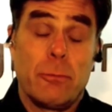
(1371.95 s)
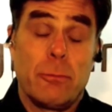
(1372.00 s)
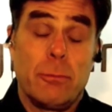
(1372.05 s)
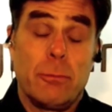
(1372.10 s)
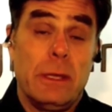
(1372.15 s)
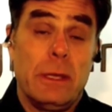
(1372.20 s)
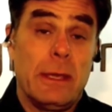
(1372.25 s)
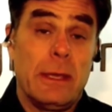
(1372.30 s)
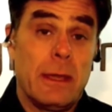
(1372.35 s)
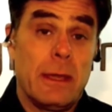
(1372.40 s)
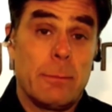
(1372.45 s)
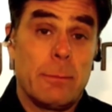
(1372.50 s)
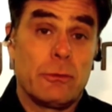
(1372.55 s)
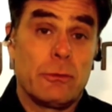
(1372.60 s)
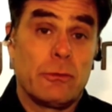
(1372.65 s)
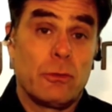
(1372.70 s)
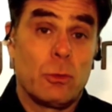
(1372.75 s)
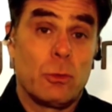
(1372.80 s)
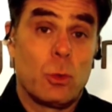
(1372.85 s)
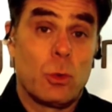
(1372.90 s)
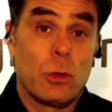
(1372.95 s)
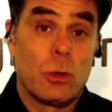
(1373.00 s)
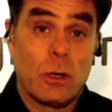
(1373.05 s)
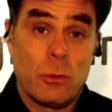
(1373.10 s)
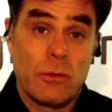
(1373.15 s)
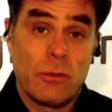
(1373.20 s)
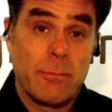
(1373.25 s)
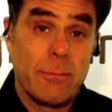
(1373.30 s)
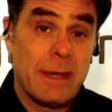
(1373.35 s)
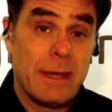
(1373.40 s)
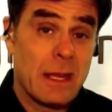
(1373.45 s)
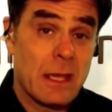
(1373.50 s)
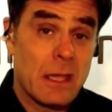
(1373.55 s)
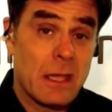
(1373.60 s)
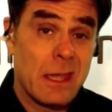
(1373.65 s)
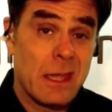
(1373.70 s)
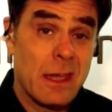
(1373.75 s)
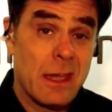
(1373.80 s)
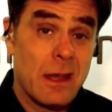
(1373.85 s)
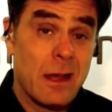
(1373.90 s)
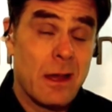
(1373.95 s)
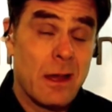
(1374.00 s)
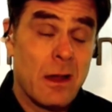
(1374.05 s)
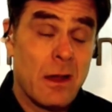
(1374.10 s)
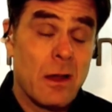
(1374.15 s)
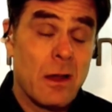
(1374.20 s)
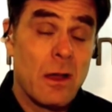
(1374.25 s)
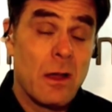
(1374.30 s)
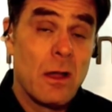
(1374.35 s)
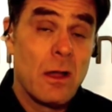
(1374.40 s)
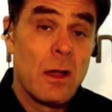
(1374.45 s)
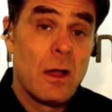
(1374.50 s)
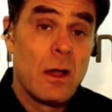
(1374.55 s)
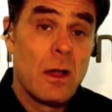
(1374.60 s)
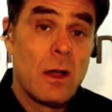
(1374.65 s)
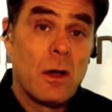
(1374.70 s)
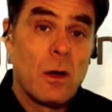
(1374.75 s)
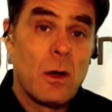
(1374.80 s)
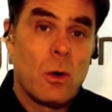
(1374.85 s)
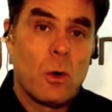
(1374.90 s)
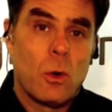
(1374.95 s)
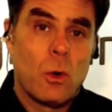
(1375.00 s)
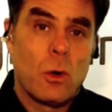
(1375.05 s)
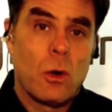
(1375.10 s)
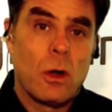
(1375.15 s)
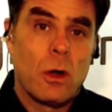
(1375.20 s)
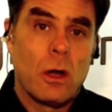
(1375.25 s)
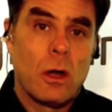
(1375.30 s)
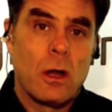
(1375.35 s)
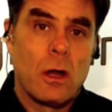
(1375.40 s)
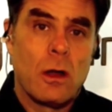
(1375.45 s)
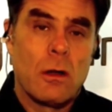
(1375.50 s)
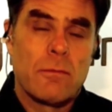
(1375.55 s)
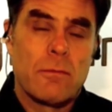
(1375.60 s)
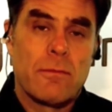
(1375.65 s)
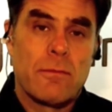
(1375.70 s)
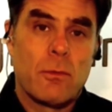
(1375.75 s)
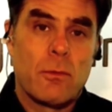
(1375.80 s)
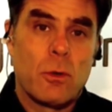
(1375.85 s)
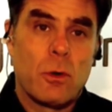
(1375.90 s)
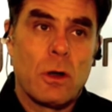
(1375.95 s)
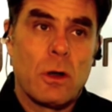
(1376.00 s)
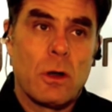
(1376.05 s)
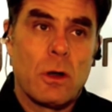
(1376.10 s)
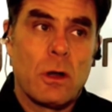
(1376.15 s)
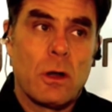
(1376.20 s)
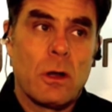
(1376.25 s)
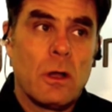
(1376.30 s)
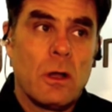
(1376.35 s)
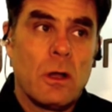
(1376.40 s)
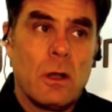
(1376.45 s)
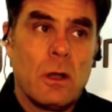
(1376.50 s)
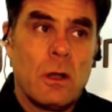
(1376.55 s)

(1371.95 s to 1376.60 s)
to be able to work with Medicare, or for